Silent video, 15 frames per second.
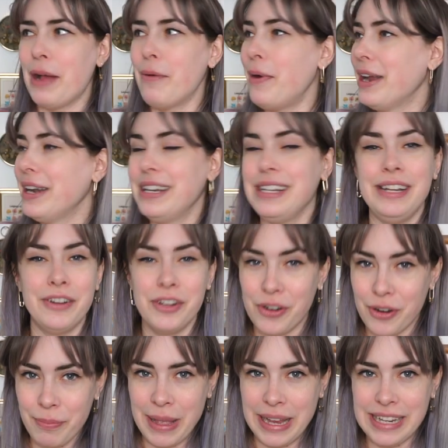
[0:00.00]
I wanted to hear
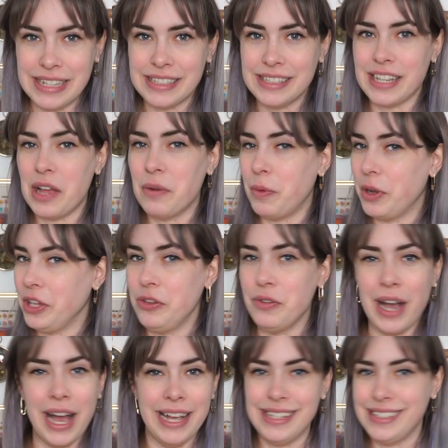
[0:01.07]
your opinions on what you
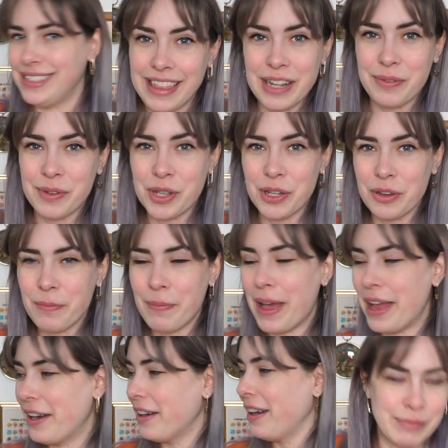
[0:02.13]
guys think would look
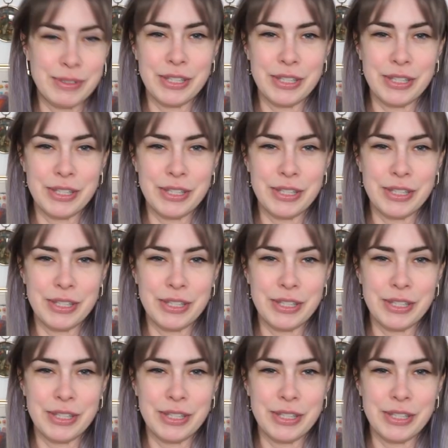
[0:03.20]
better. I'm